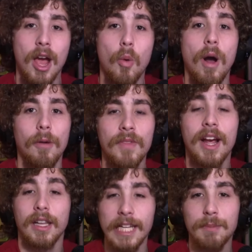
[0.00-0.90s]
Well,
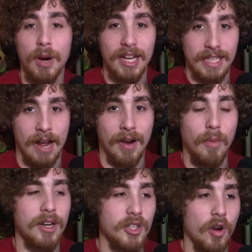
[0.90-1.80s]
let's break it down. I
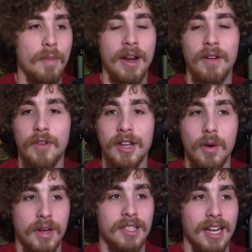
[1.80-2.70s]
want to talk about it in a
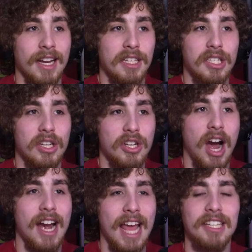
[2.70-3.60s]
video because it is
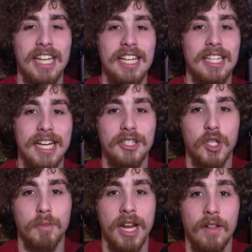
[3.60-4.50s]
not as easy as
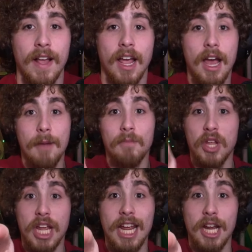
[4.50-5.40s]
just being like,
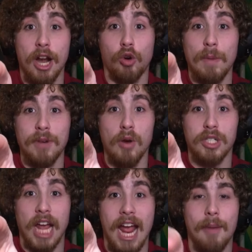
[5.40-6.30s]
he did a crypto
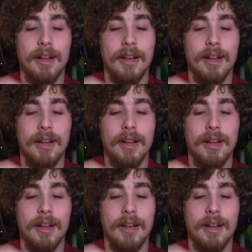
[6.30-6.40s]
scam.